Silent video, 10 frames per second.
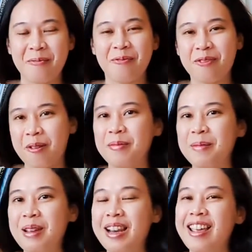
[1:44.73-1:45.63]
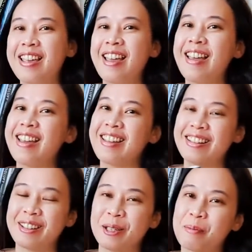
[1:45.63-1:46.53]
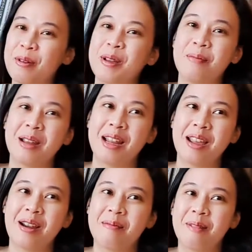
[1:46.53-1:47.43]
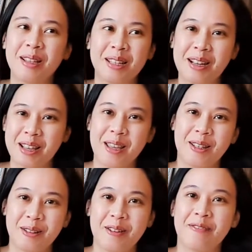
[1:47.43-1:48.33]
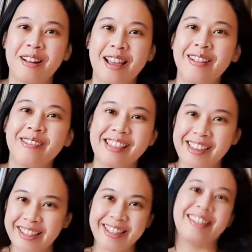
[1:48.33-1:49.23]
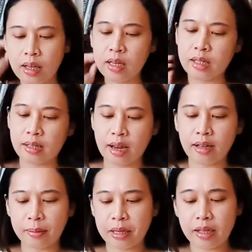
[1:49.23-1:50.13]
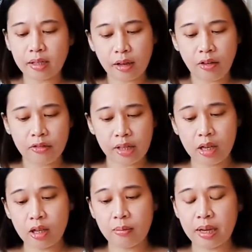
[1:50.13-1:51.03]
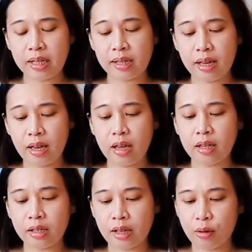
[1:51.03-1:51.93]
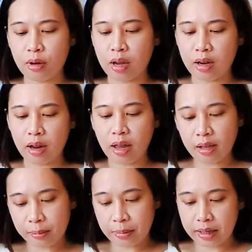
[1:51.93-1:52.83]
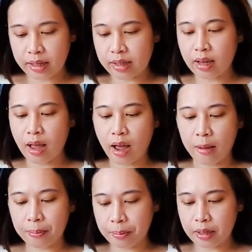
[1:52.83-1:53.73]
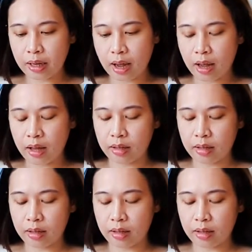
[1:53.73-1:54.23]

formal Malay and spoken Malay are practically two different languages. Zainal begins the conversation by saying, Saudara Albert, apakah